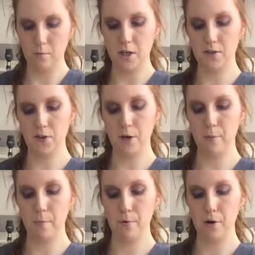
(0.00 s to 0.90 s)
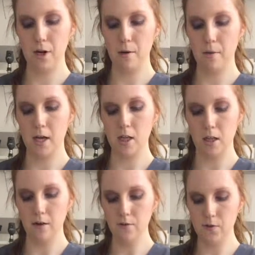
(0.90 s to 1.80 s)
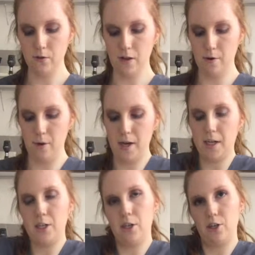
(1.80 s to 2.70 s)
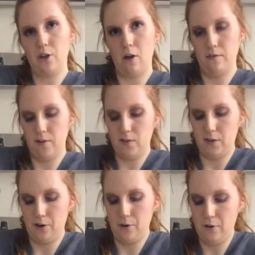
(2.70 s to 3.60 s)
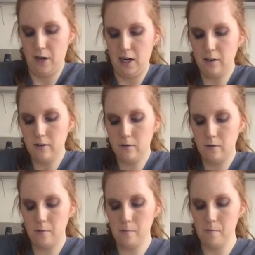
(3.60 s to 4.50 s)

I'm going to start by putting on my gloves so that way I can touch all of the sterile things